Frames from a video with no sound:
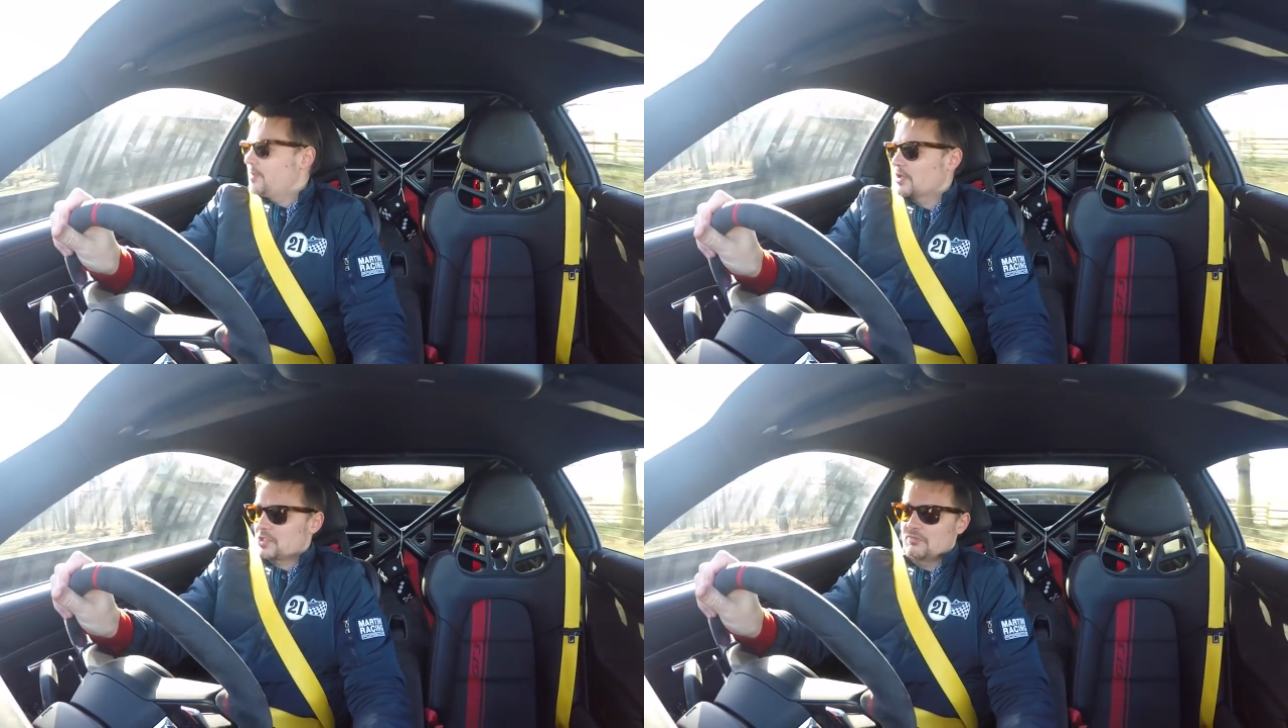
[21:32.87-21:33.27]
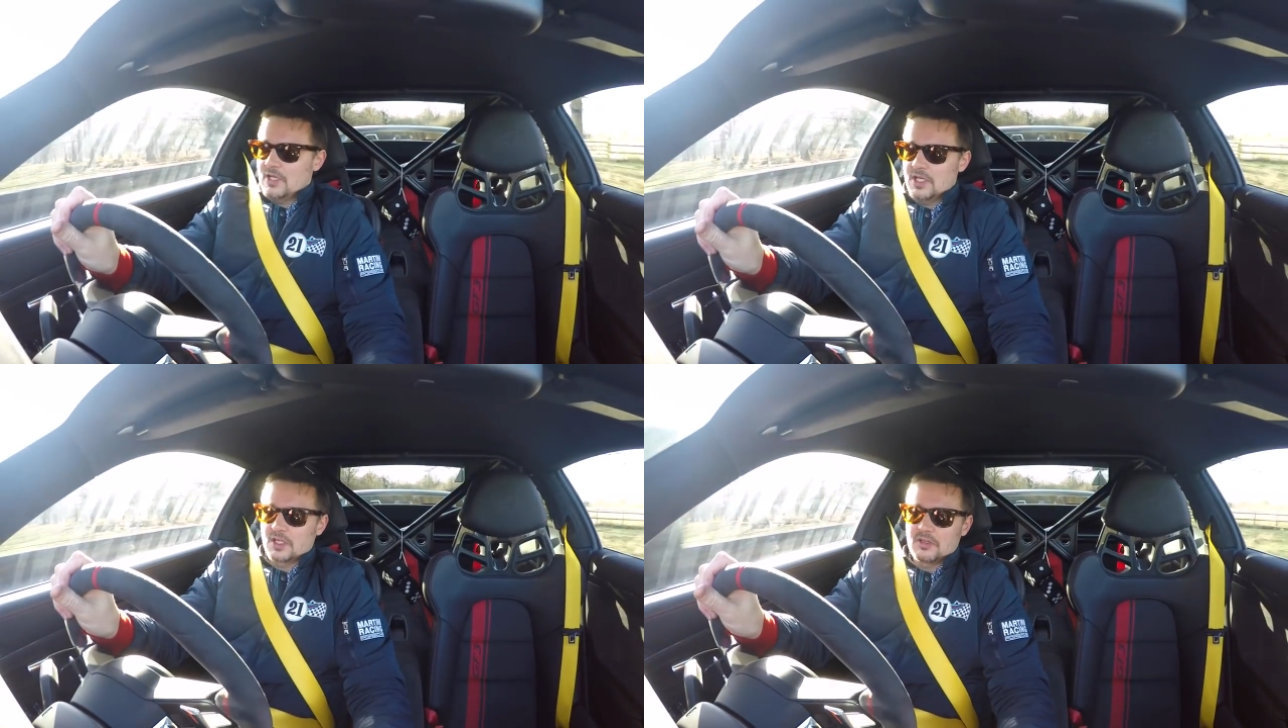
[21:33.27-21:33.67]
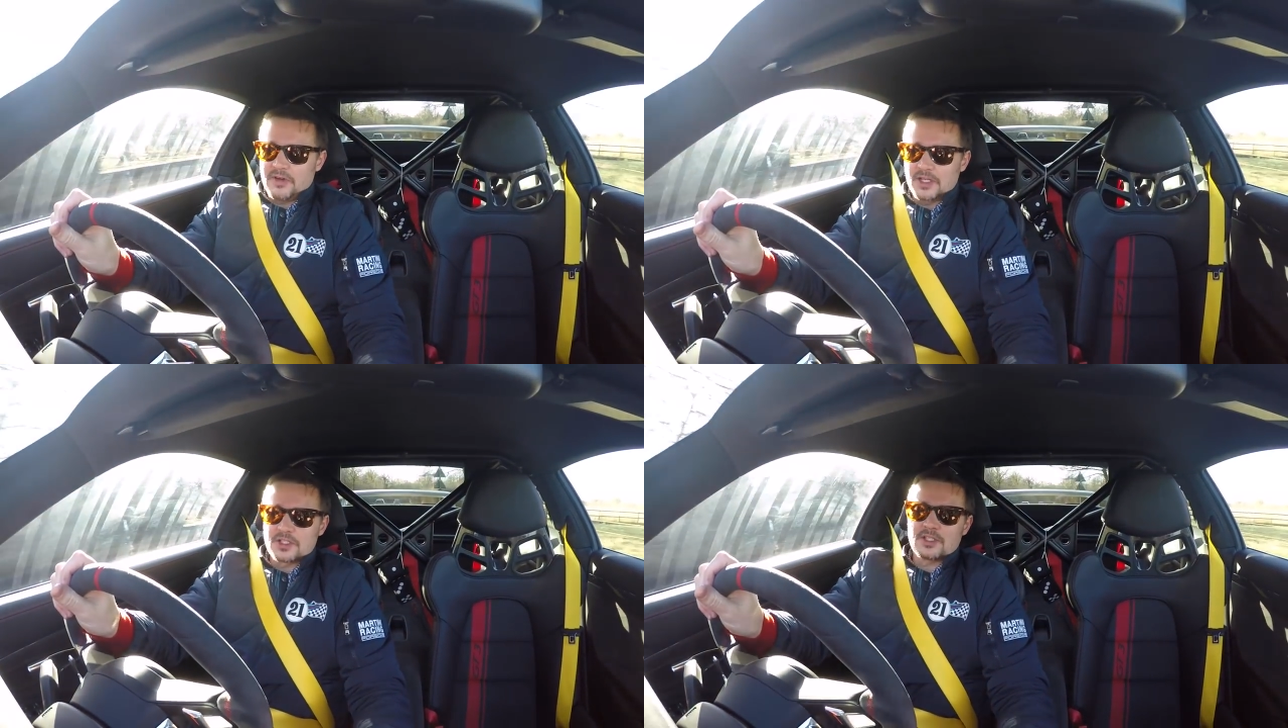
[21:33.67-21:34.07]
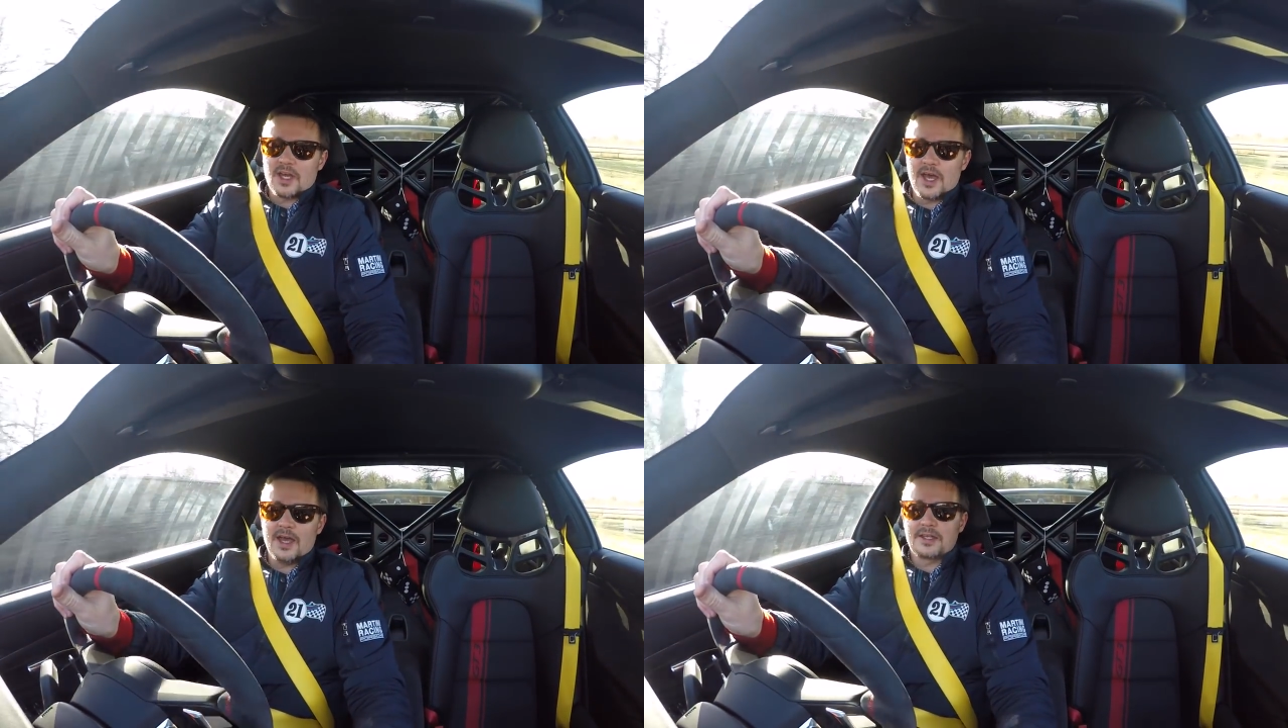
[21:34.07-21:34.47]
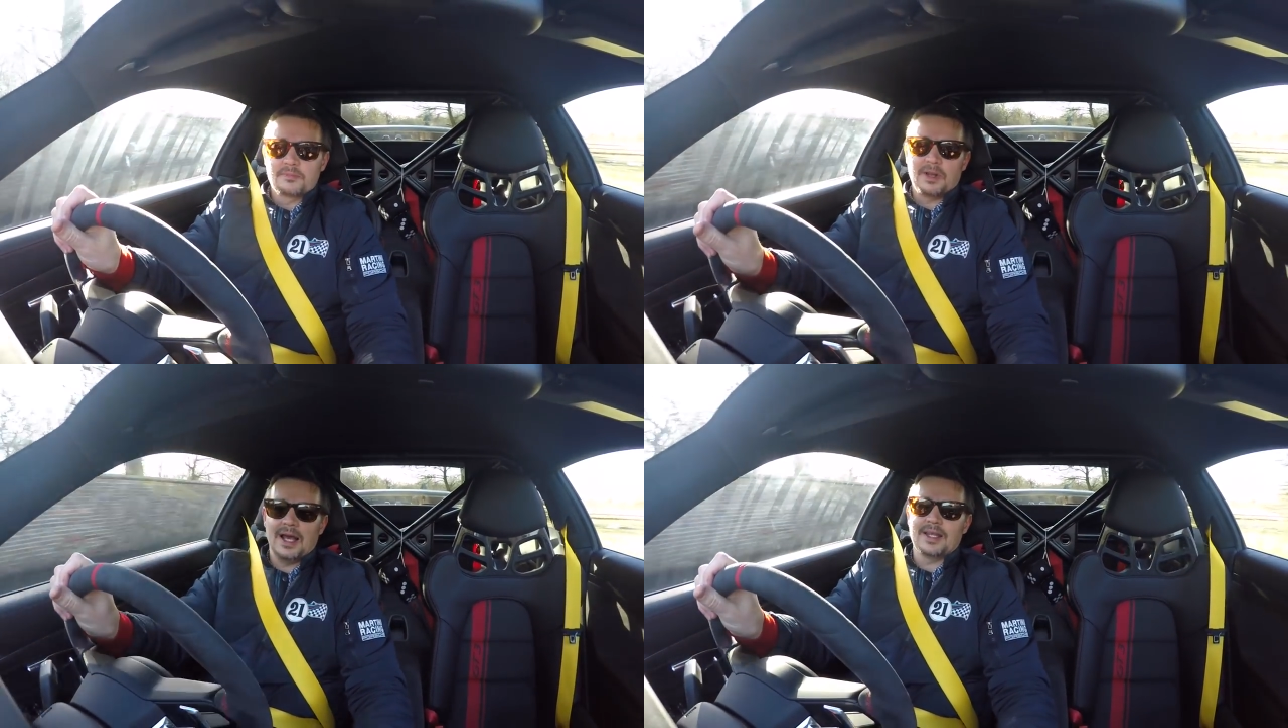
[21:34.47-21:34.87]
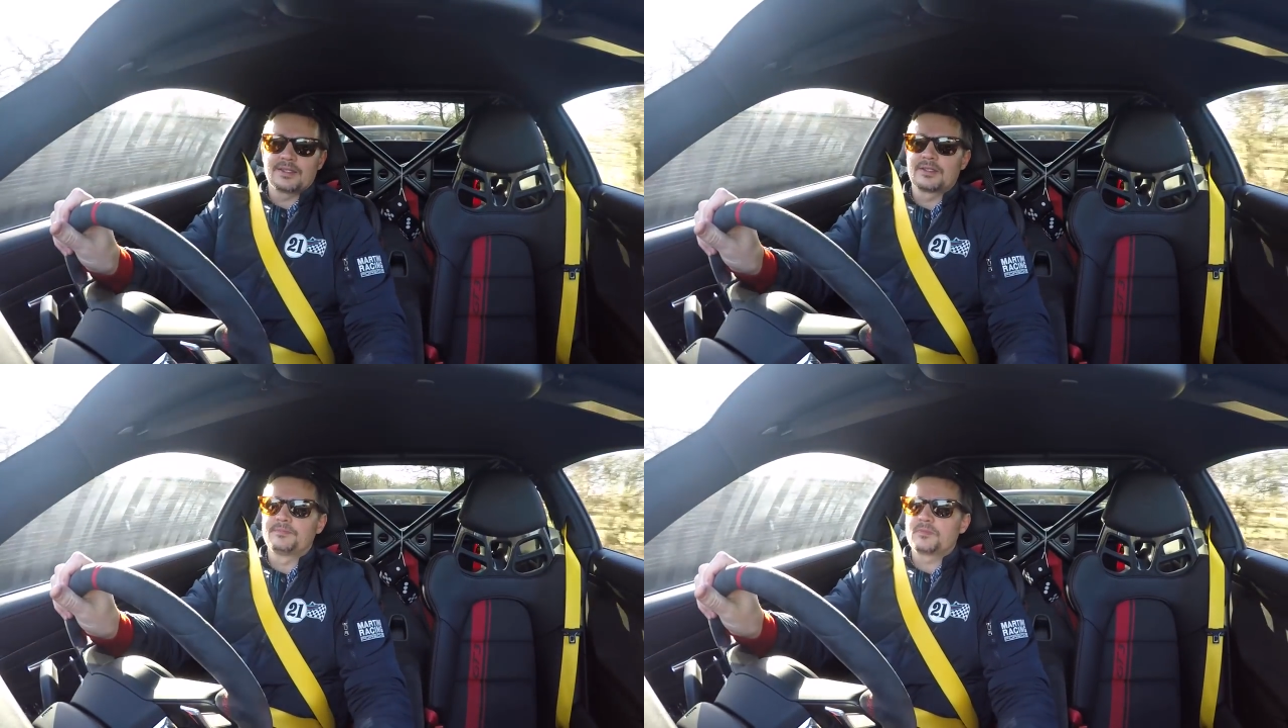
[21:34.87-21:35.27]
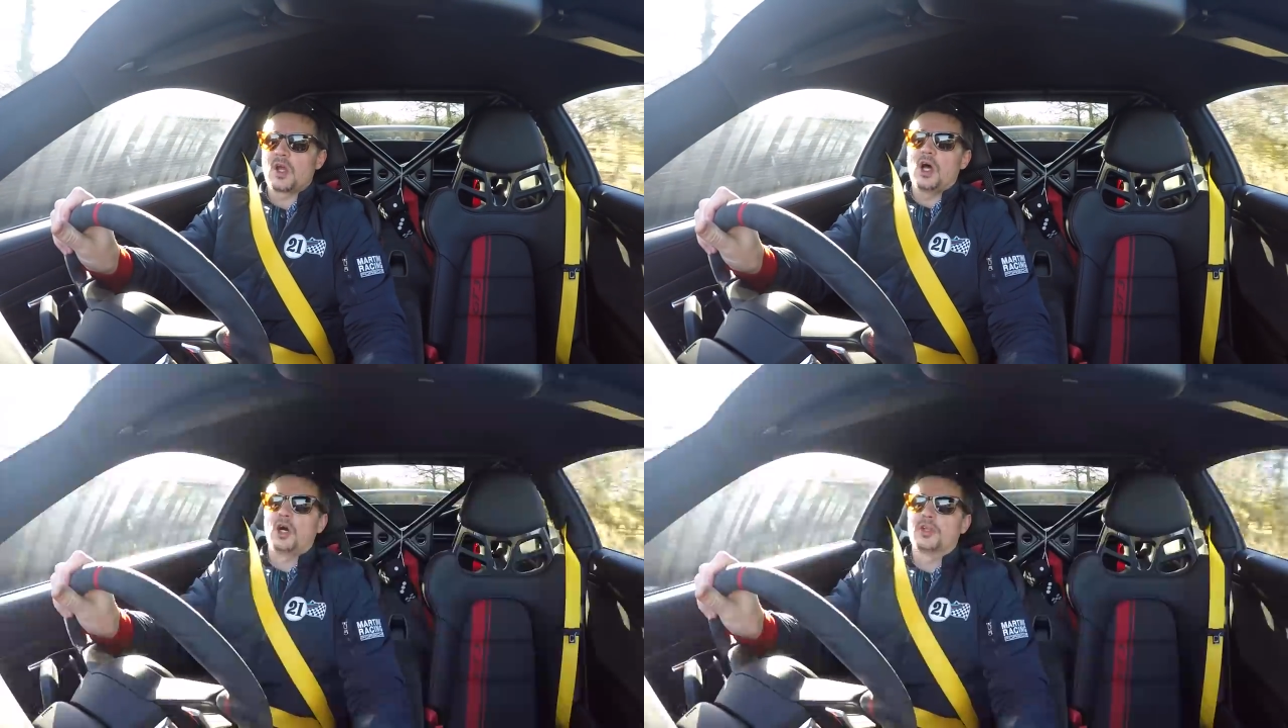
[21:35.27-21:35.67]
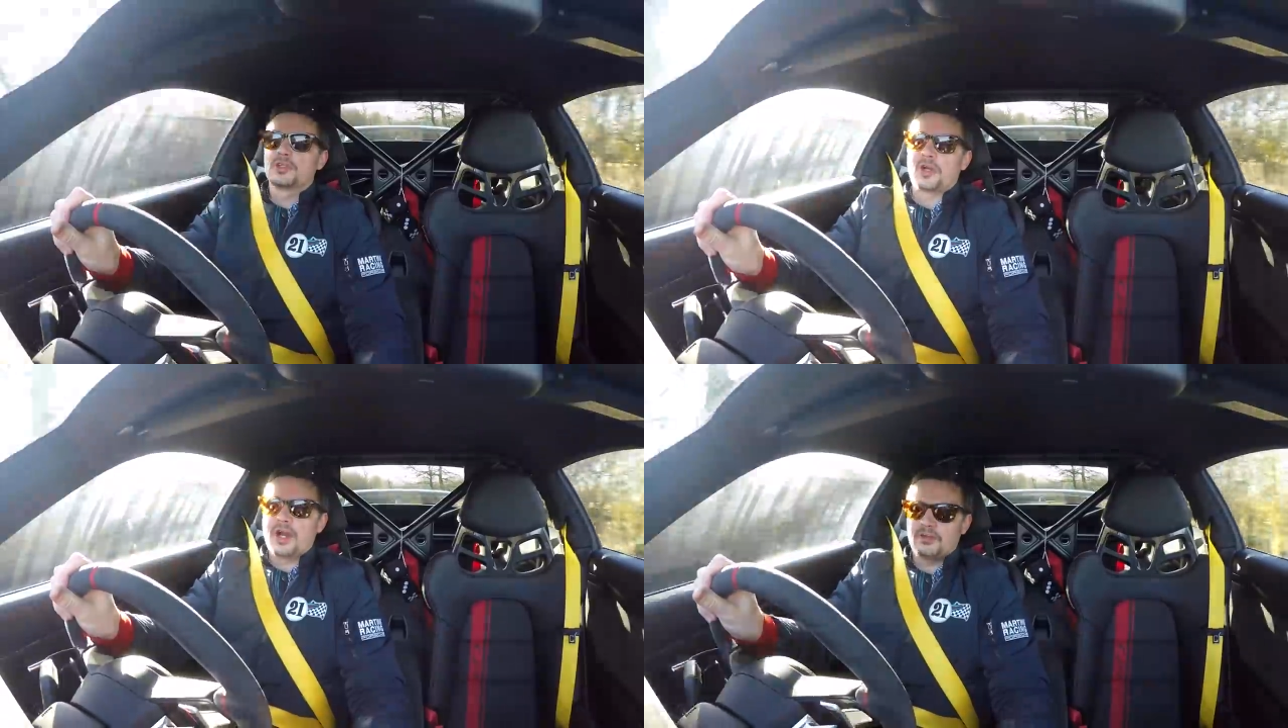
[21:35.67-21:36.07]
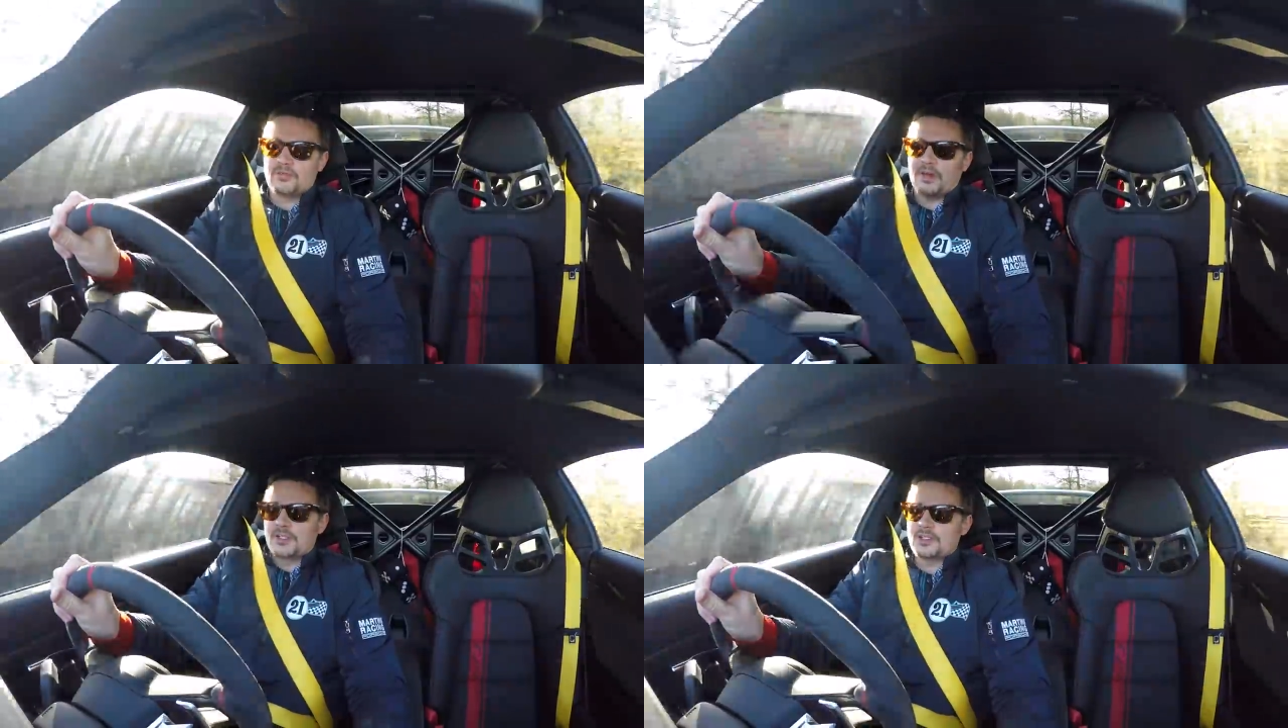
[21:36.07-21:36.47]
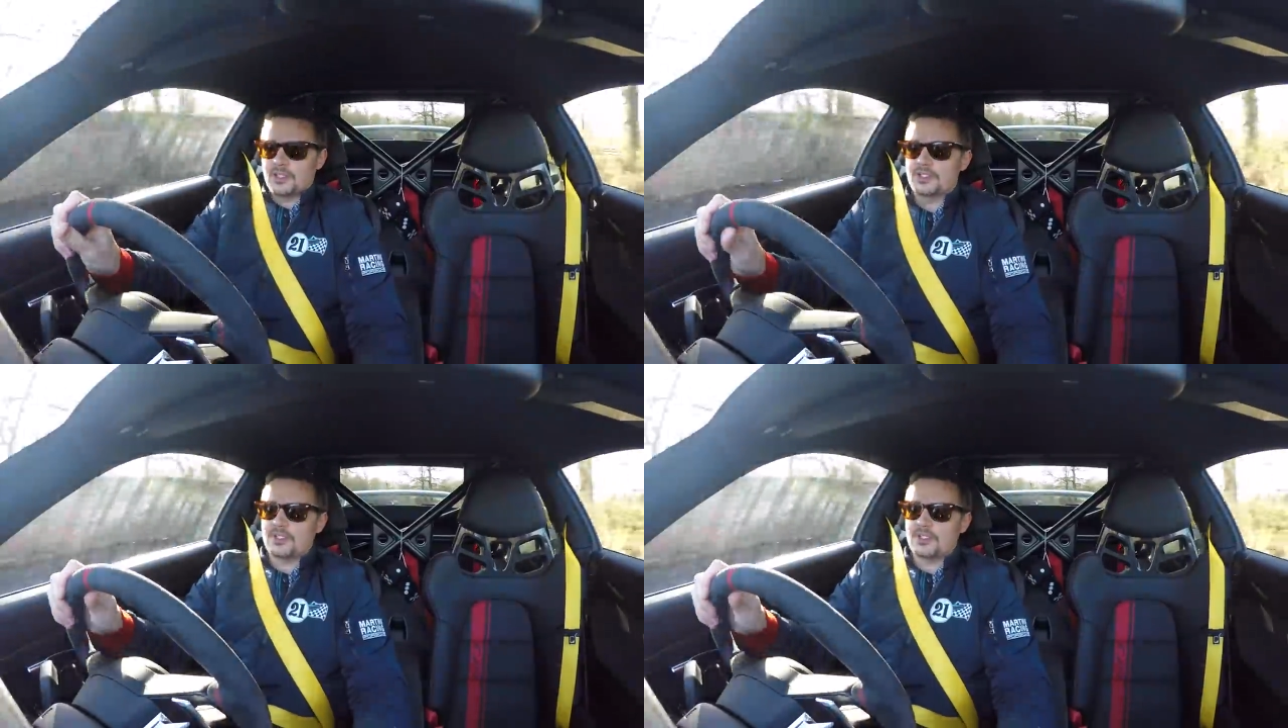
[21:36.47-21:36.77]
Got some really good adventures ahead planned on driving venture.